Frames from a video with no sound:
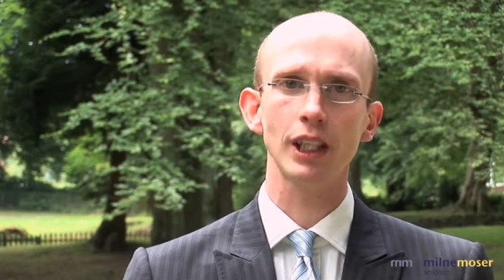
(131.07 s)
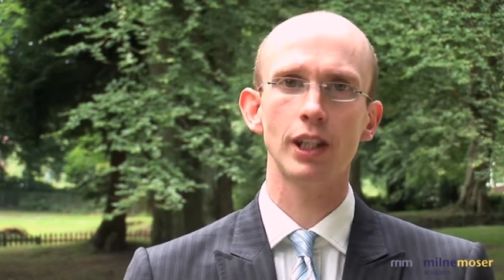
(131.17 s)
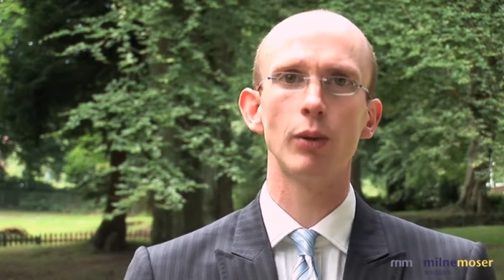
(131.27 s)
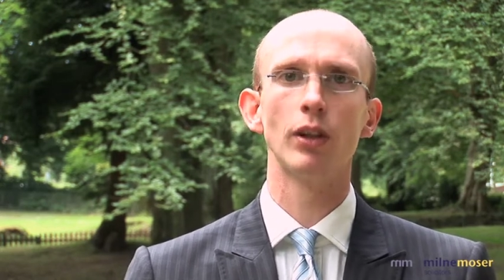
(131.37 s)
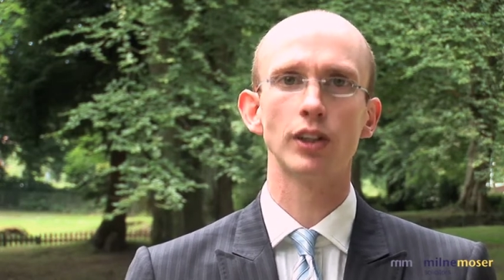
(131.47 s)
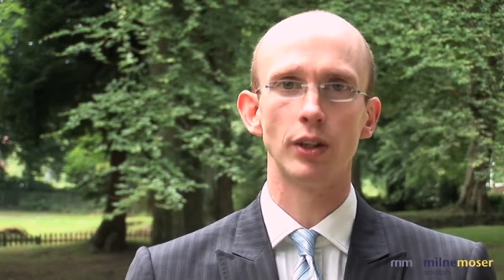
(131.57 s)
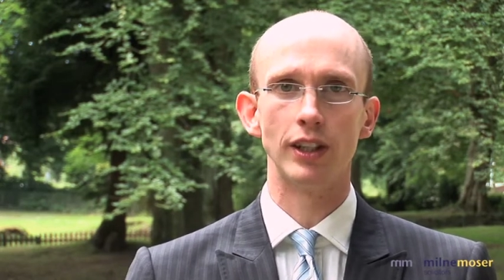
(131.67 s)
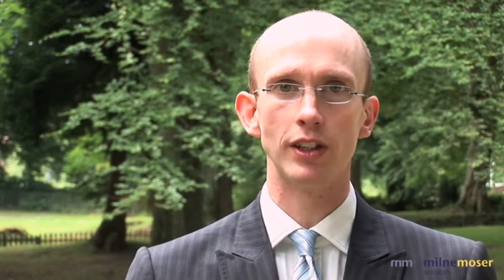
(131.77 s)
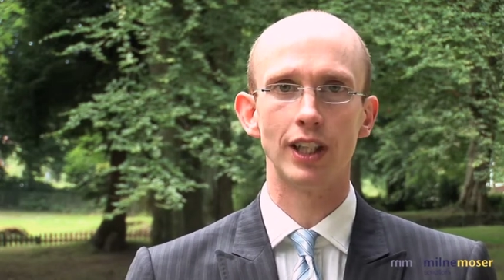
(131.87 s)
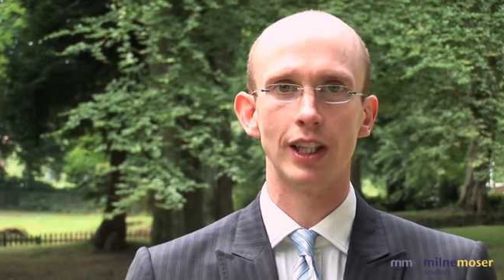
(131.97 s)
You will also need
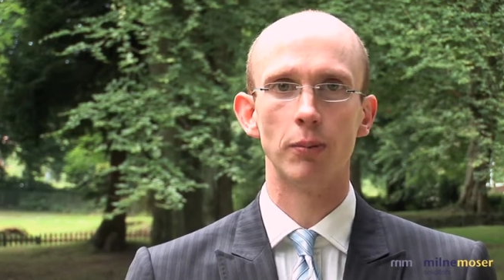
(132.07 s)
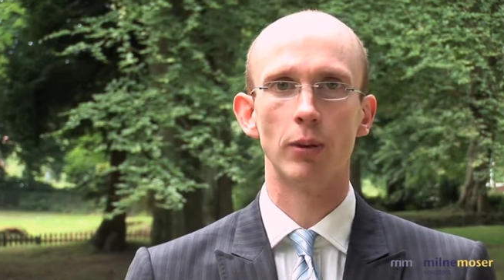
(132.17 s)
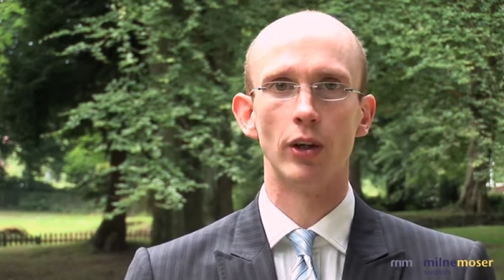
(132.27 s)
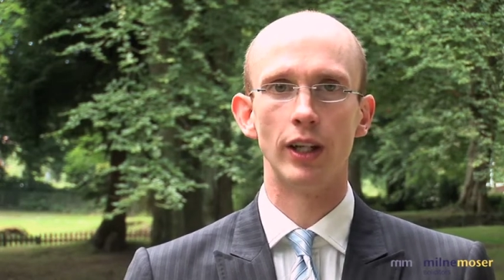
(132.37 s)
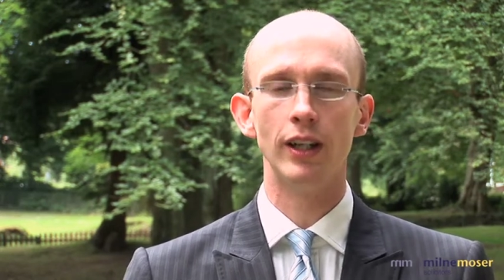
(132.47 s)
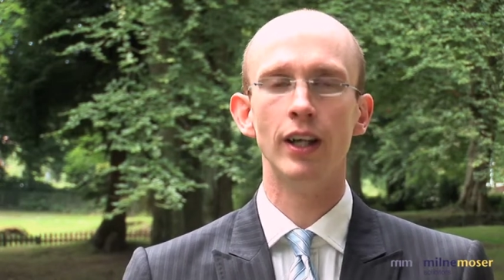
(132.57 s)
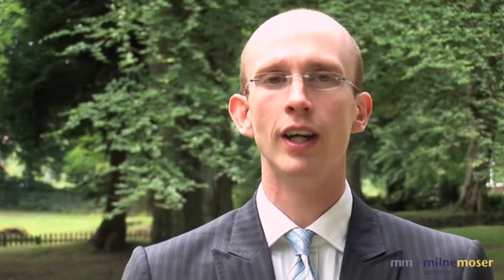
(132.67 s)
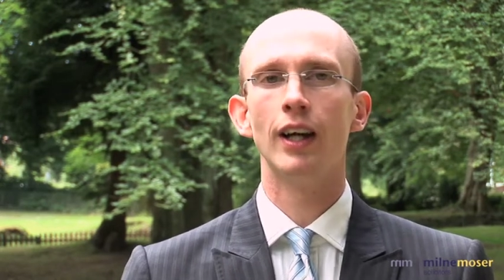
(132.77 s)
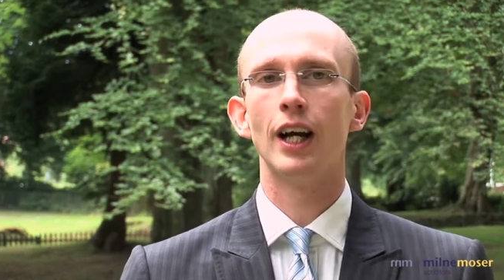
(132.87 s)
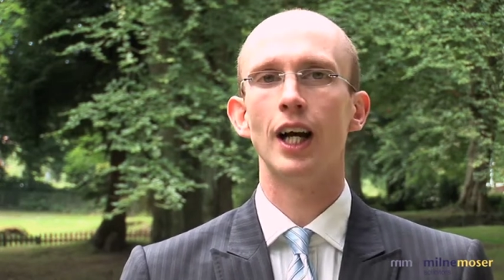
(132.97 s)
to tell the employee
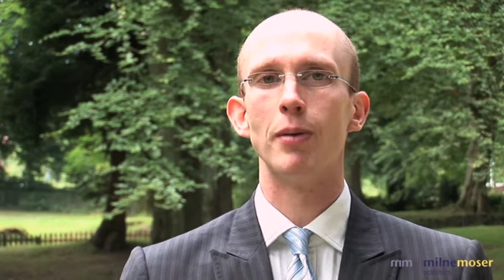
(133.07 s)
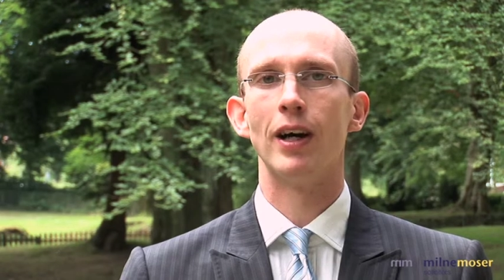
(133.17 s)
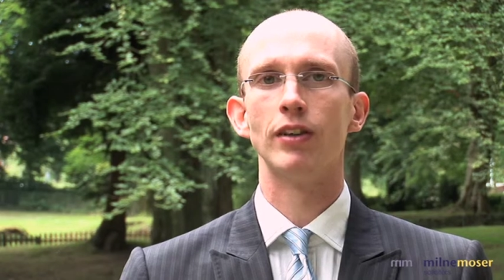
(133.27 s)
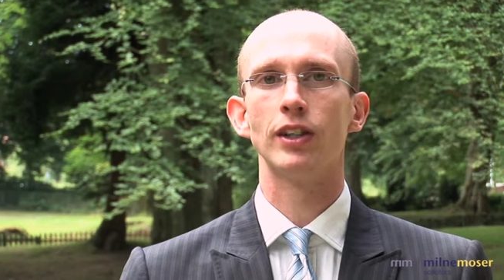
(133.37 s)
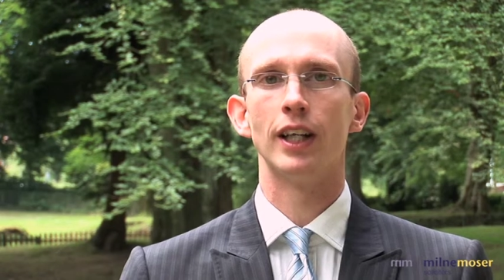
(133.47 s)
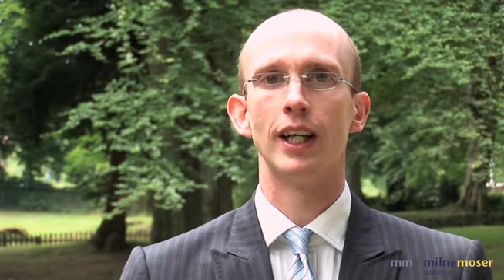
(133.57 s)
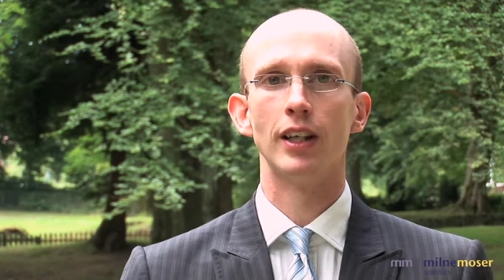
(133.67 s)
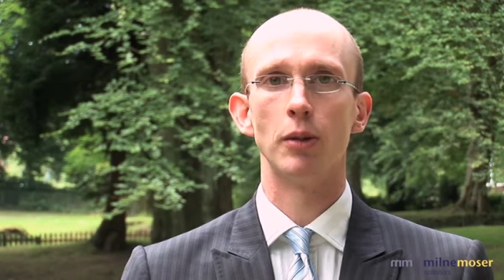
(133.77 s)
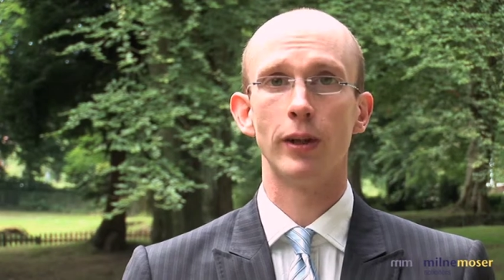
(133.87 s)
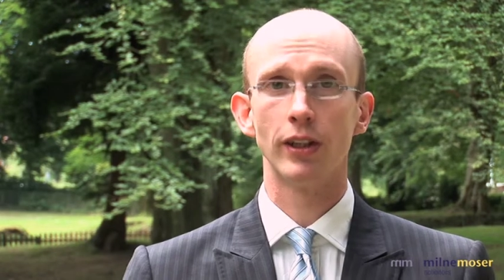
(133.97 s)
about
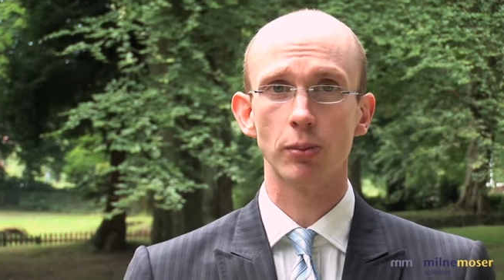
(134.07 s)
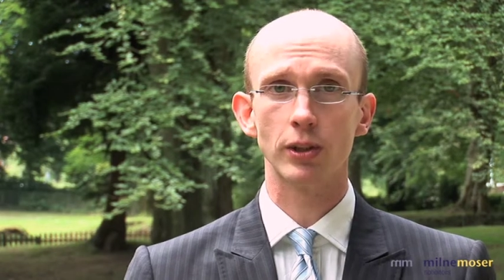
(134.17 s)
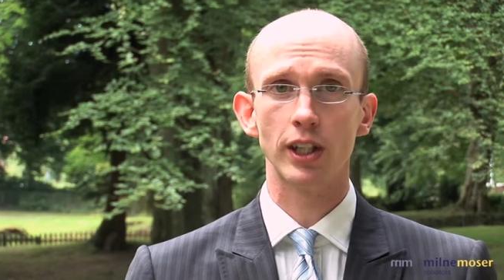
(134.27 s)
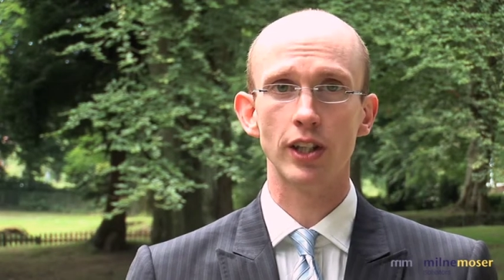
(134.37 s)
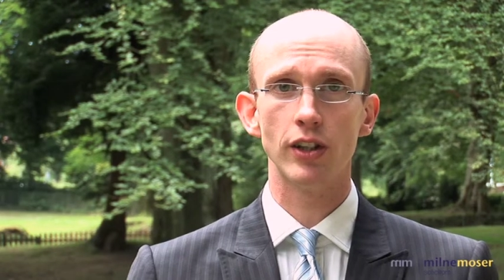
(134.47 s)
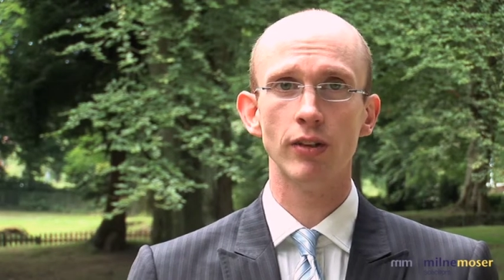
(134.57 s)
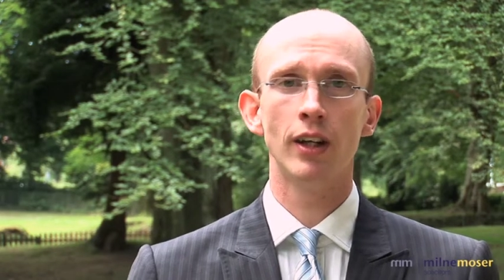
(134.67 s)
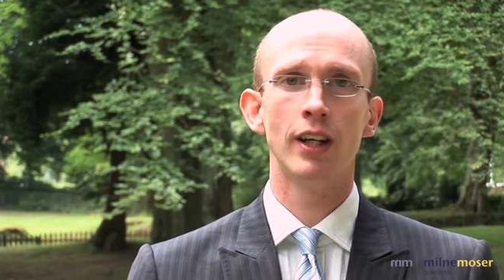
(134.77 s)
the appeals procedure,